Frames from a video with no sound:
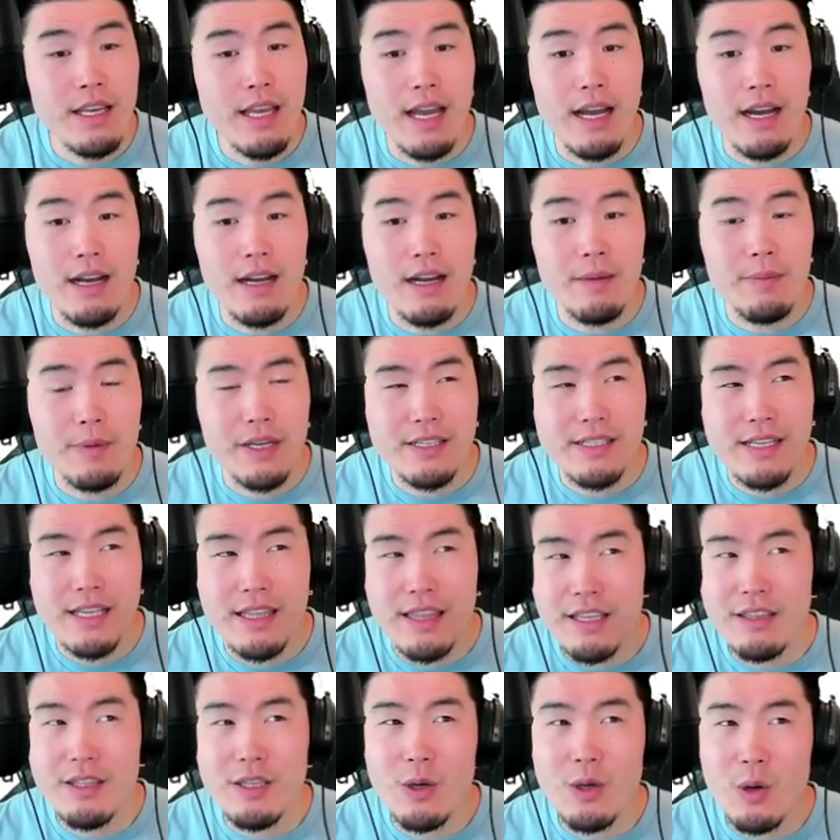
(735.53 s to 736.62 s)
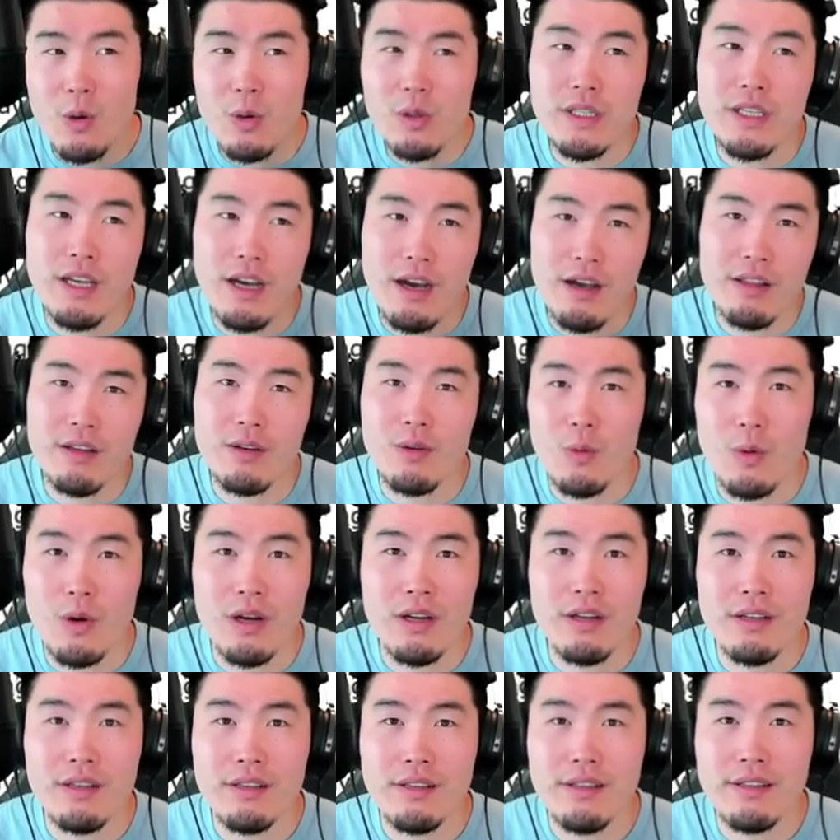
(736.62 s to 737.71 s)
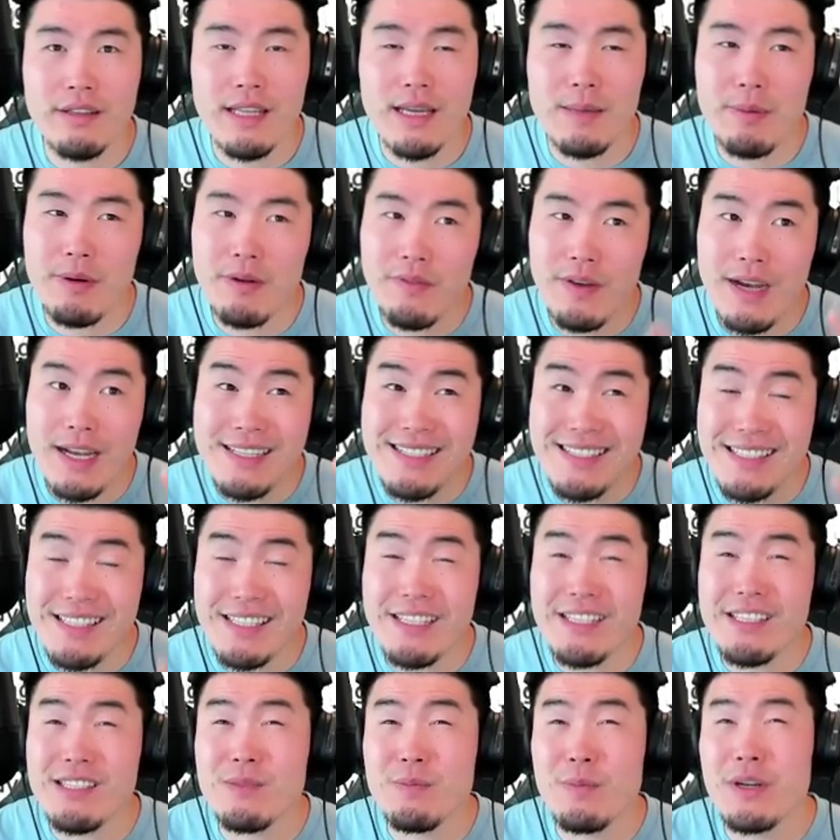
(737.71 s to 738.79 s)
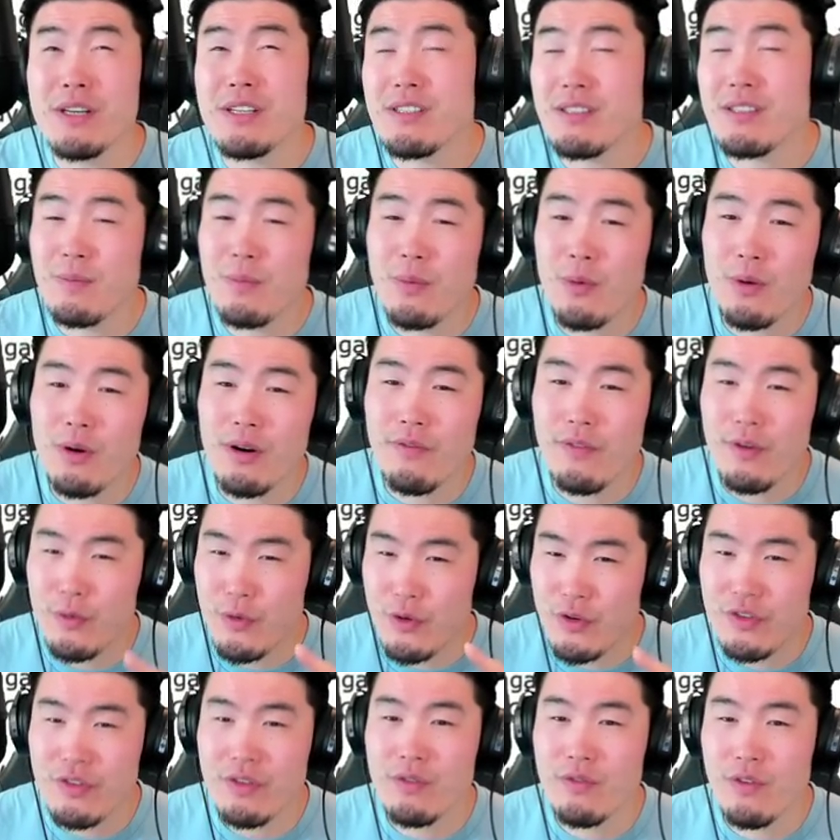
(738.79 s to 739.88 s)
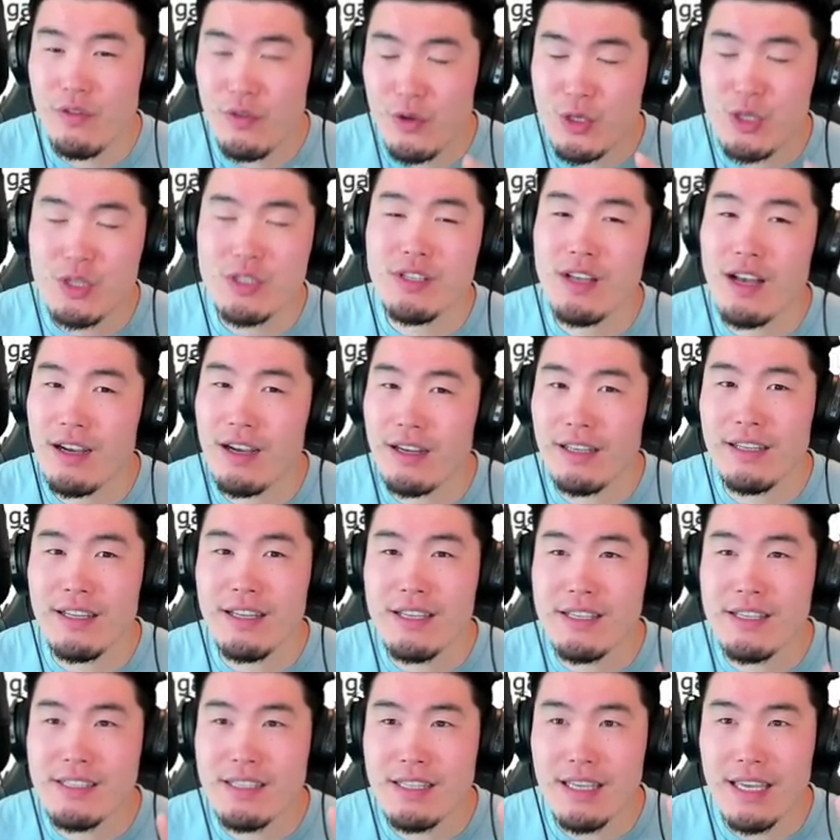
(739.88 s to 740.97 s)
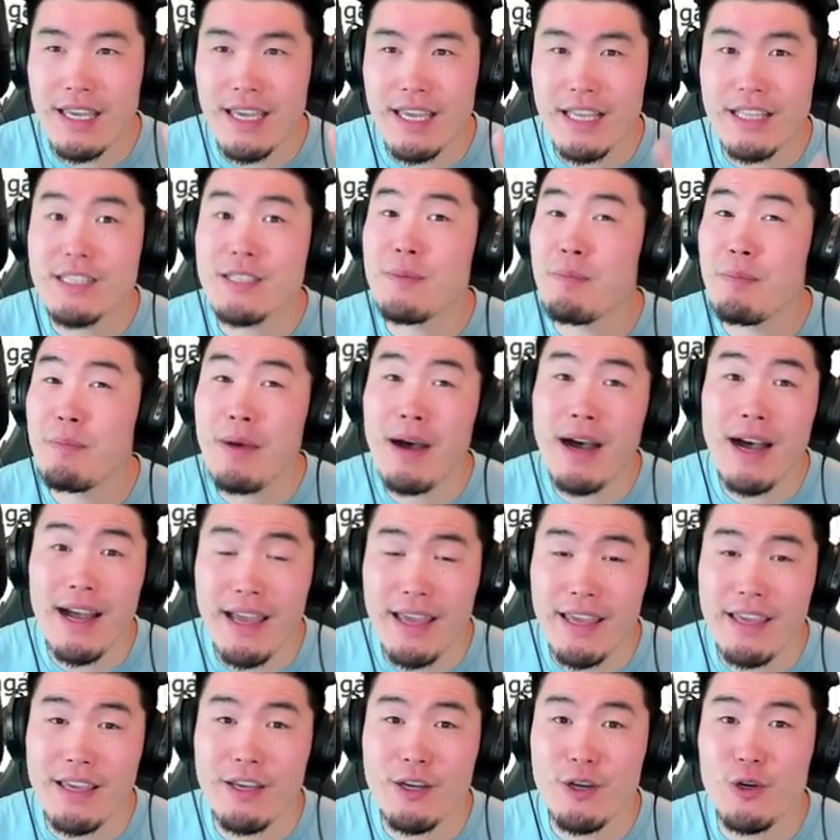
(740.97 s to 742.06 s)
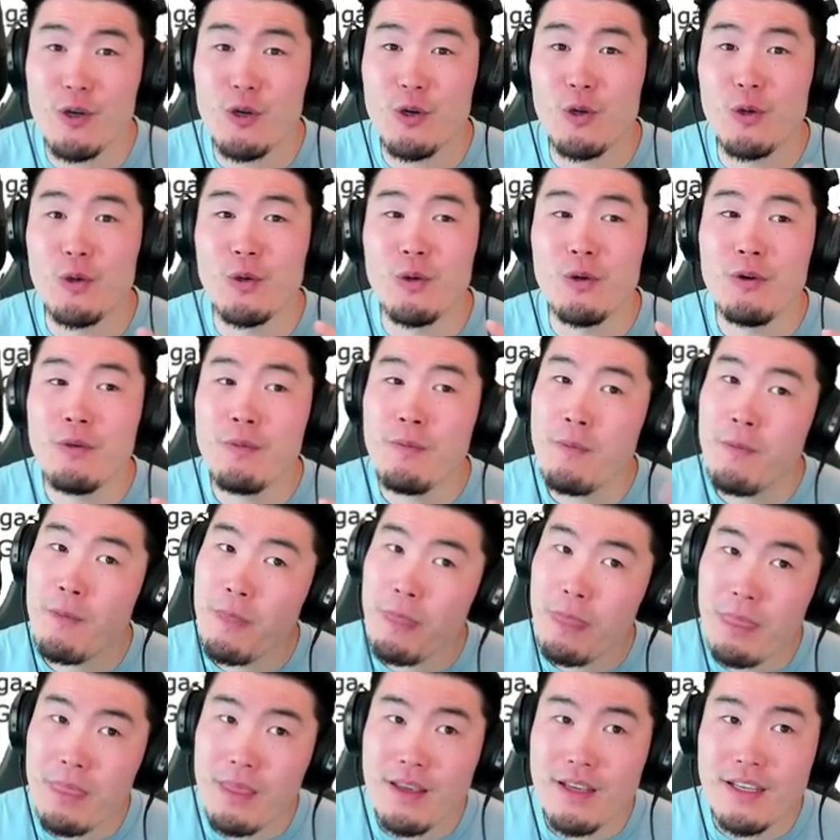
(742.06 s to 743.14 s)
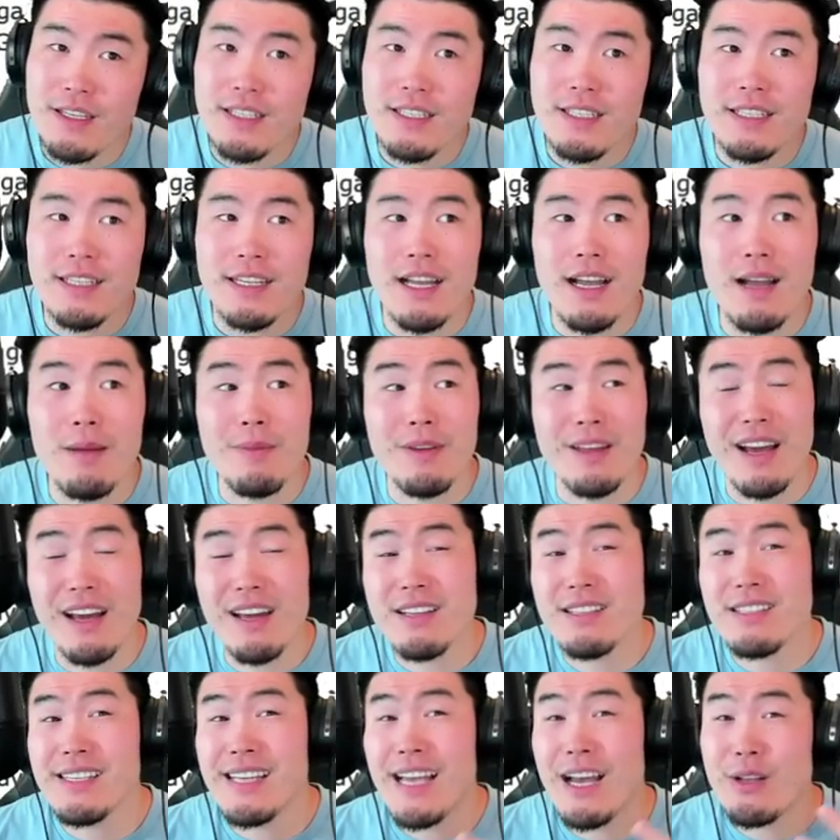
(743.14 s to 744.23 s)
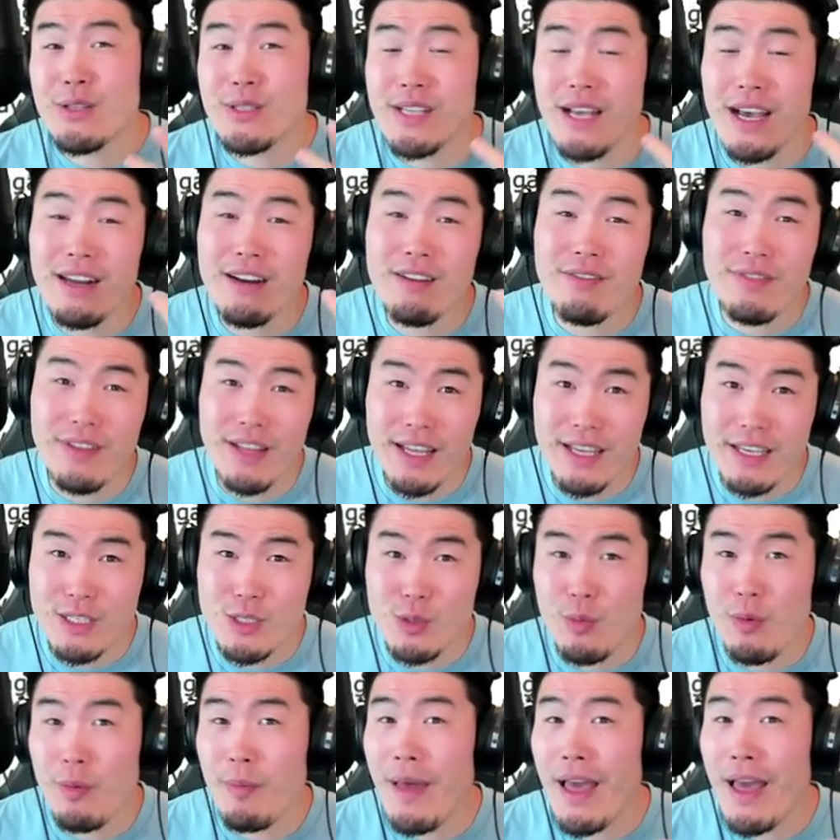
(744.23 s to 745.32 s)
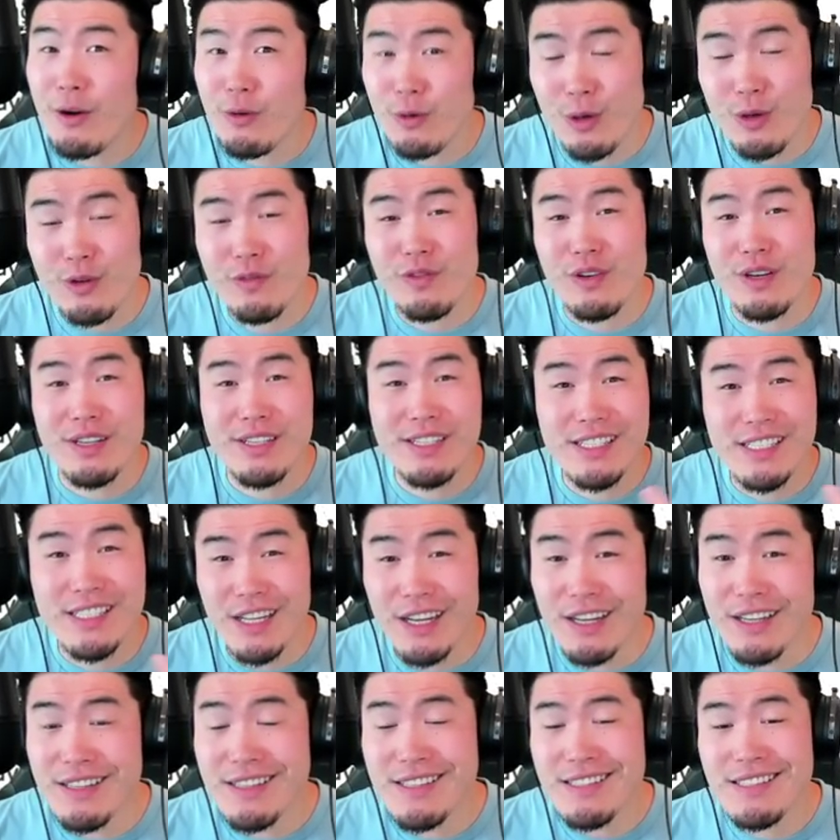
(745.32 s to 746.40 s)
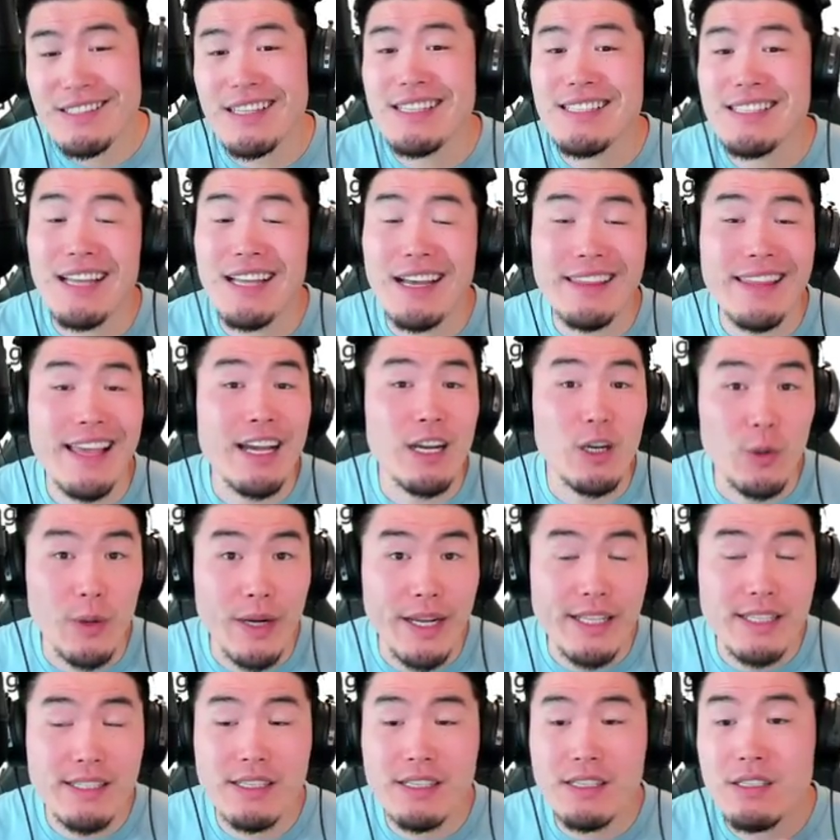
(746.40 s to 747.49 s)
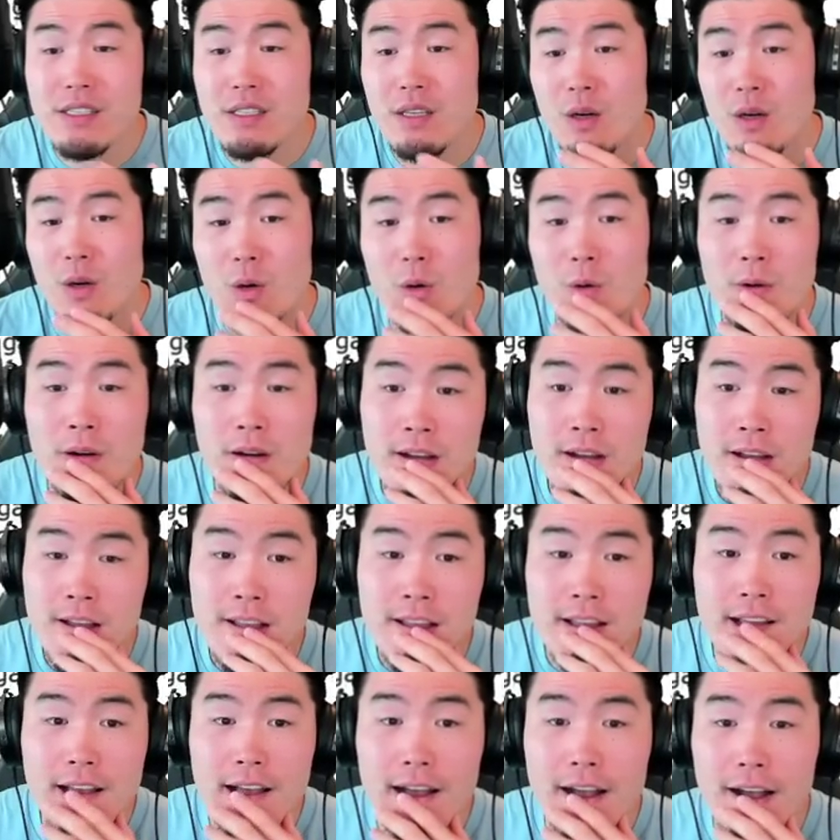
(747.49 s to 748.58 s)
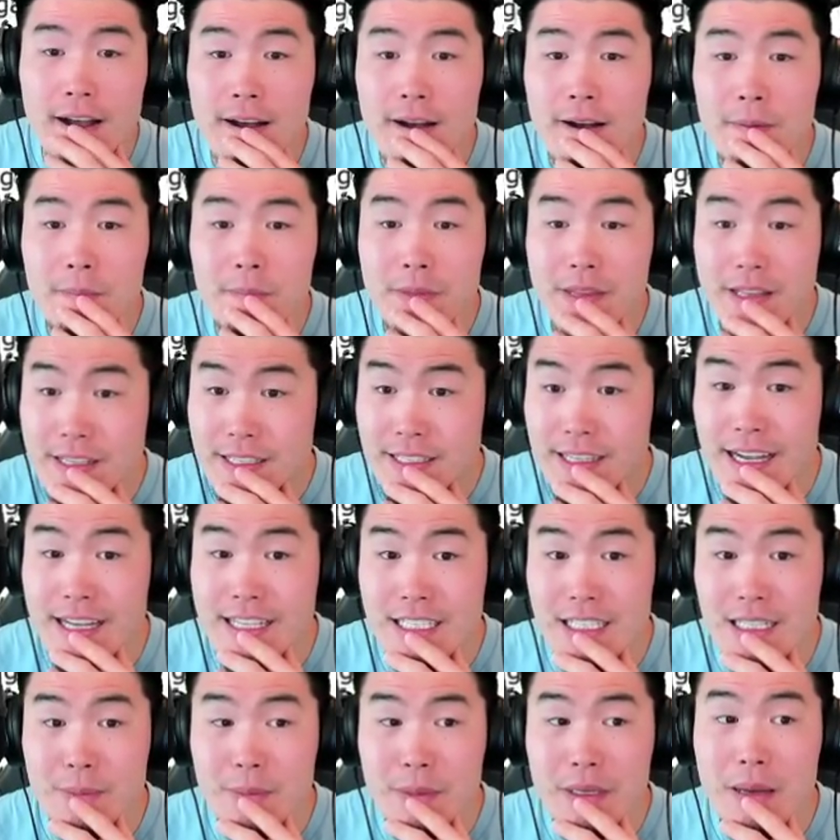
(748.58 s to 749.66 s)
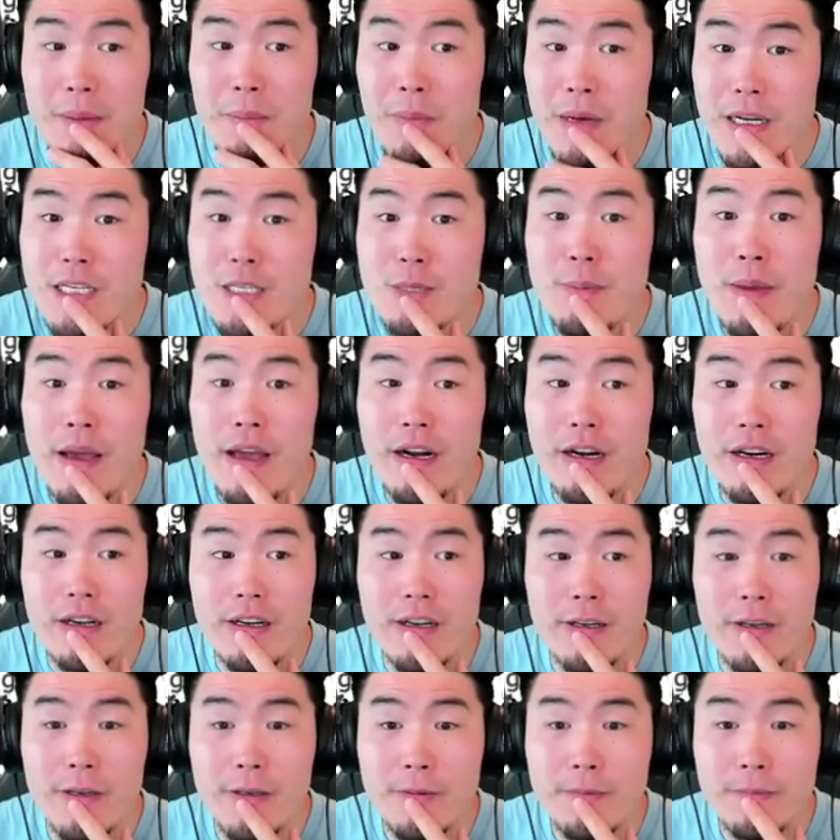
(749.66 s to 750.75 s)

uh, because I think the only other one that provides this much support for for Future Saga is the Int Mai, who, I mean, honestly, outside of like Super Battle Road for her stuns, is not that great. So um, this guy's gonna be a much better